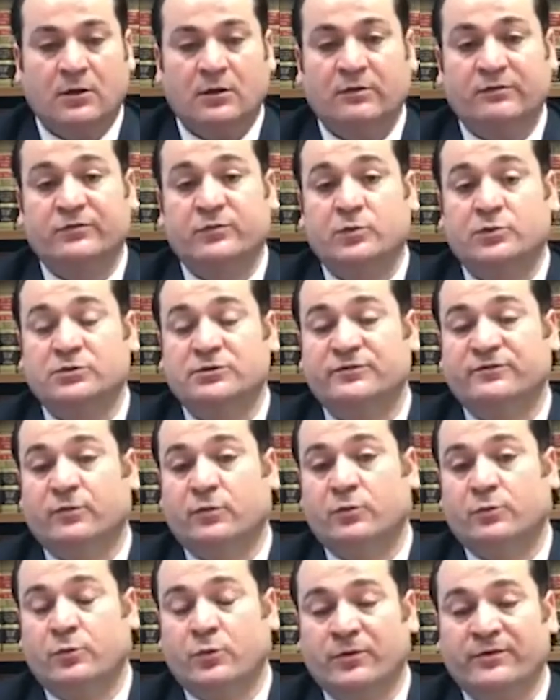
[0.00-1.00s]
of course,
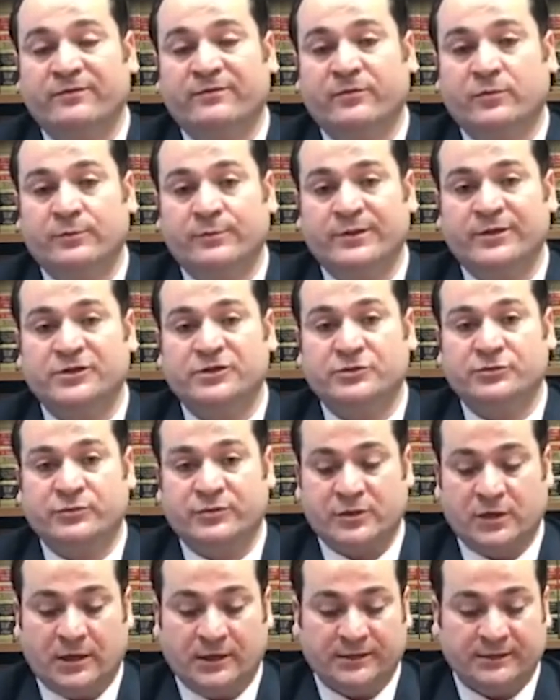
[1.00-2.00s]
for more information
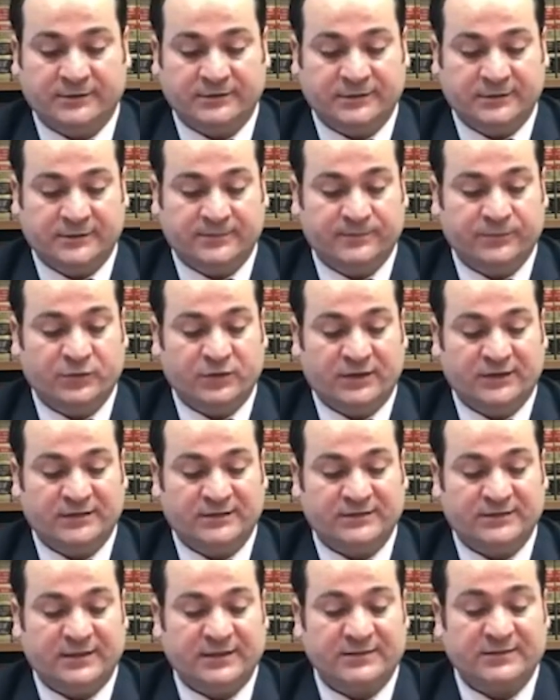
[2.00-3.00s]
regarding the United
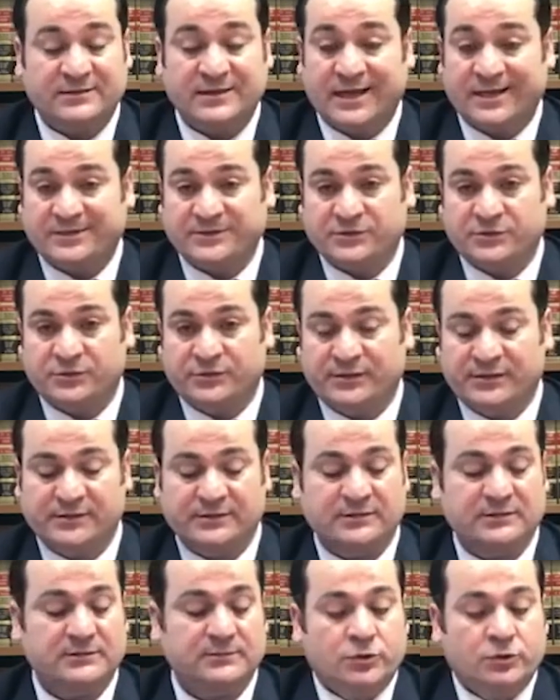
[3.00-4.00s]
States tax treaties.